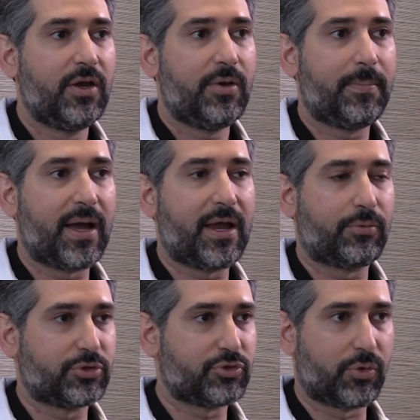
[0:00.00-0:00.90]
my
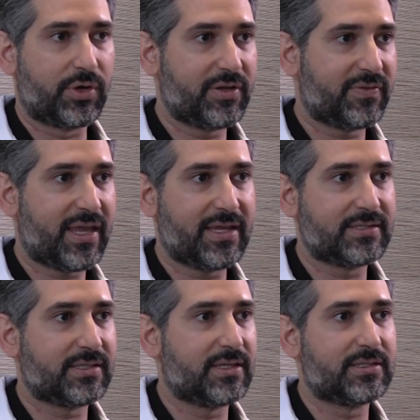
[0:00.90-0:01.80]
restorative
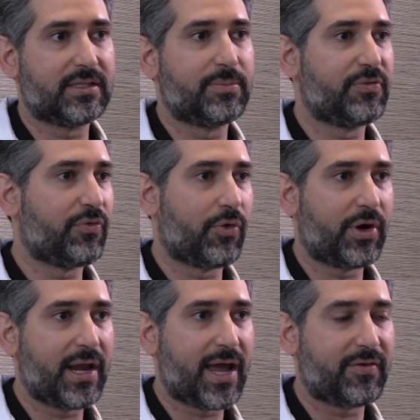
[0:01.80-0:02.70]
cases, the before
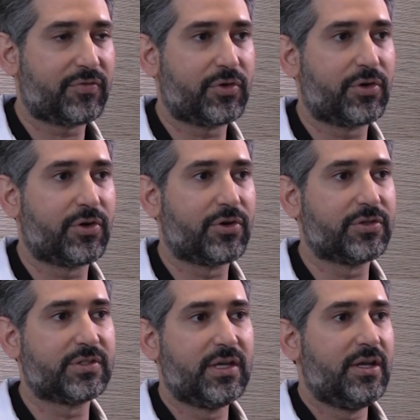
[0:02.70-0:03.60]
and
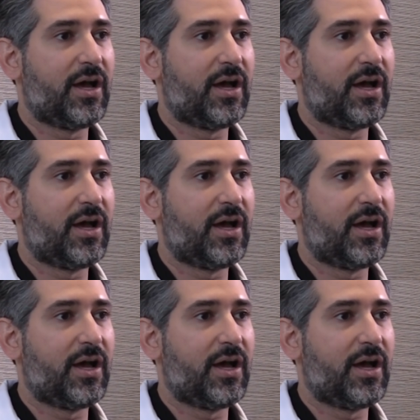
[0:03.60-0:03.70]
afters,